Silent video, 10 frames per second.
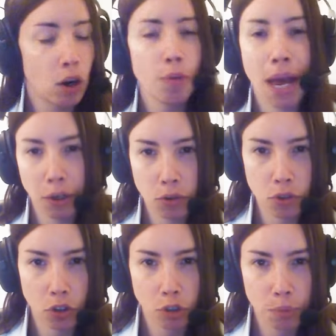Not all macro
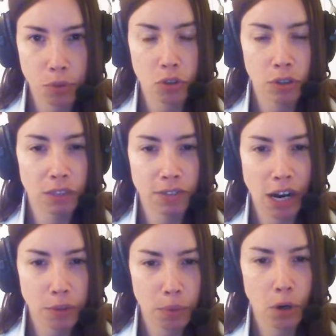circles, but certainly
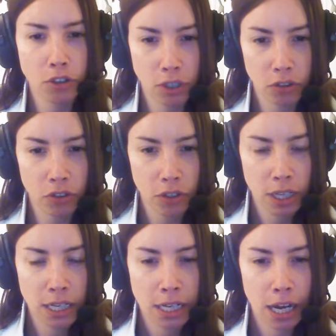around the margins,
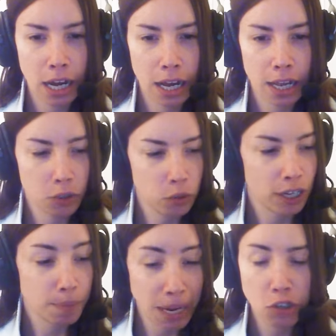
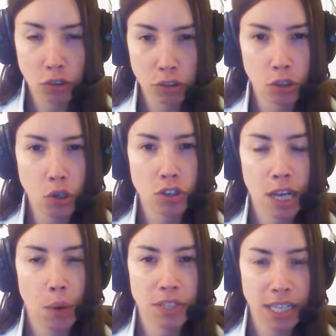including at major
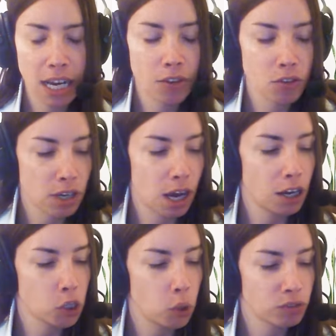institutions, I would say, yeah, there's an
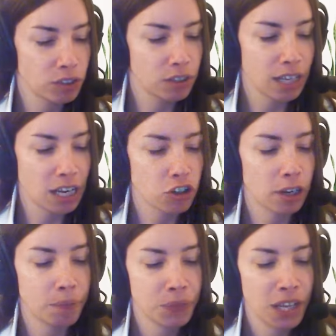ongoing
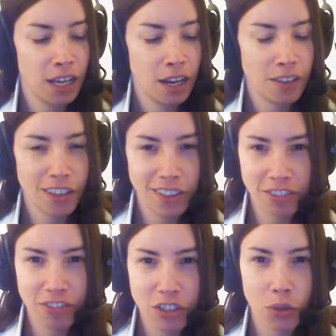realization that
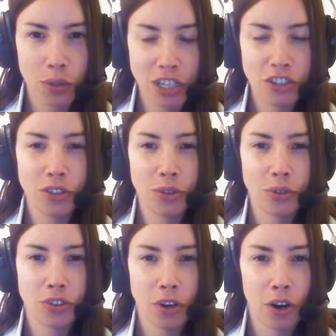these fiscal
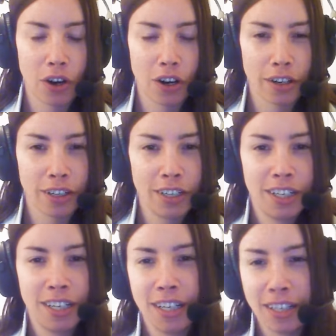issues are
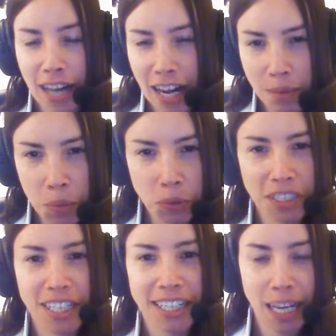not a
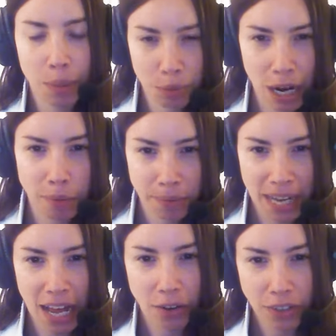multi-decade
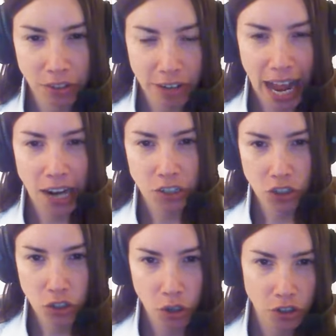problem now, that they're
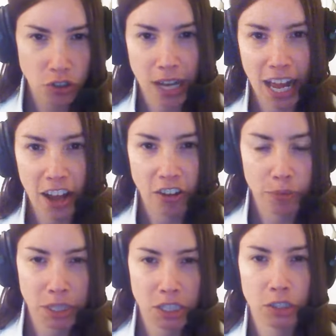actually starting to
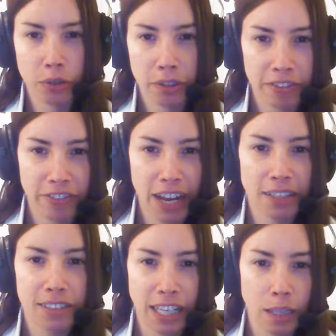have material
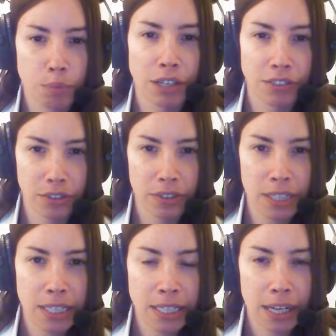effects in the present.
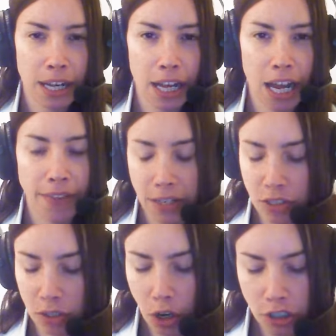And
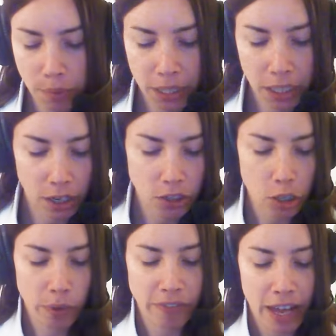that's largely because,
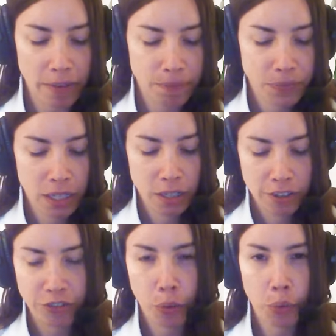you know, we've had
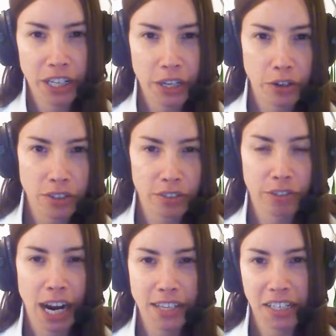40 years
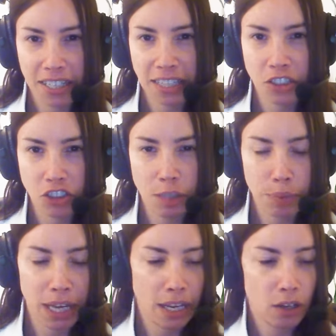of rising debt to
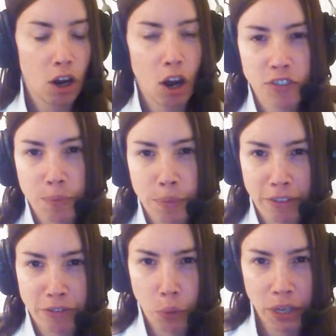GDP offset
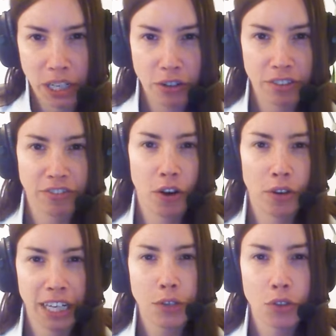by 40 years of
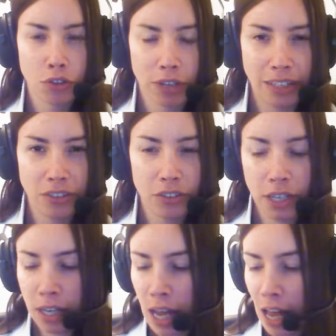falling interest rates.
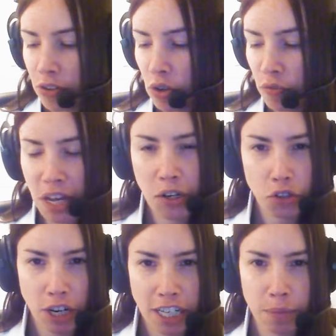And so if
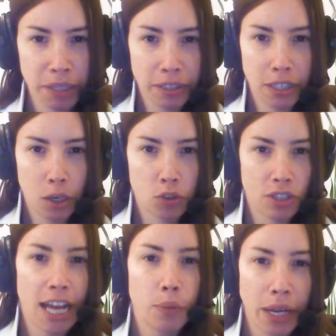interest rates merely go
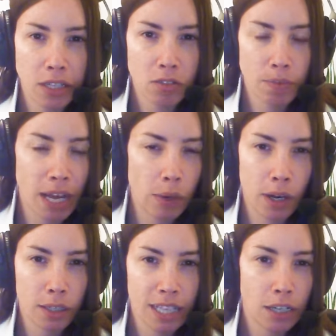sideways from now
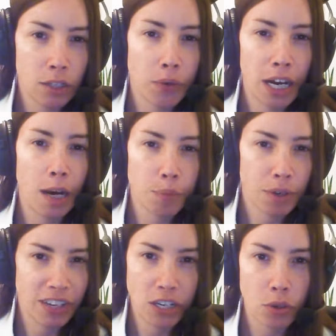on, let alone up,
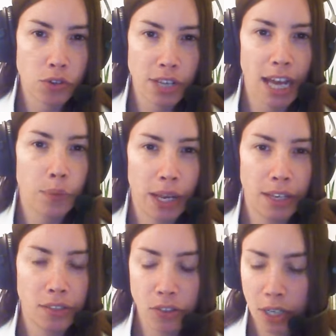but if they just go
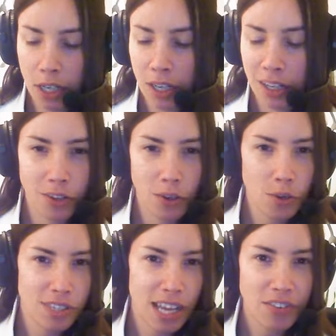sideways,
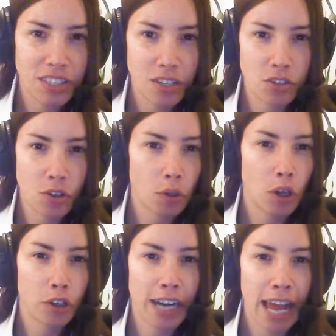those deficits no
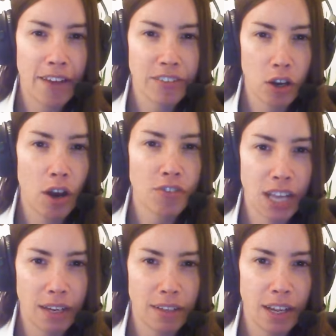longer have an
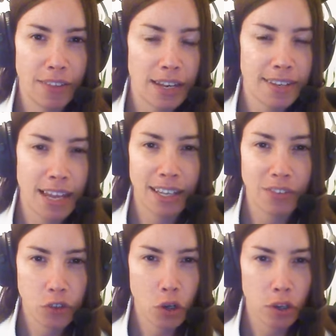offset, and that debt
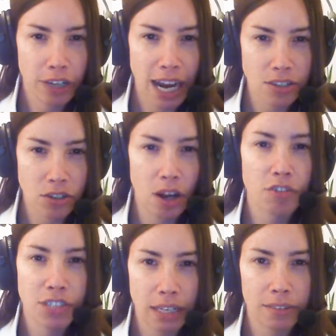level no longer has an
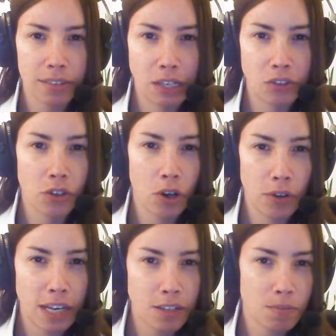offset. And
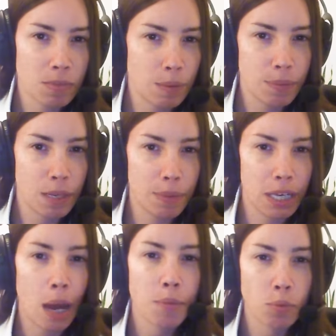so that it
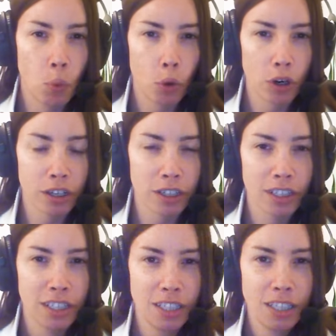becomes more
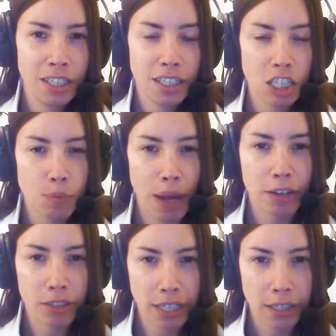
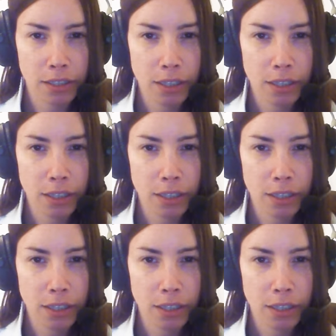spiraling.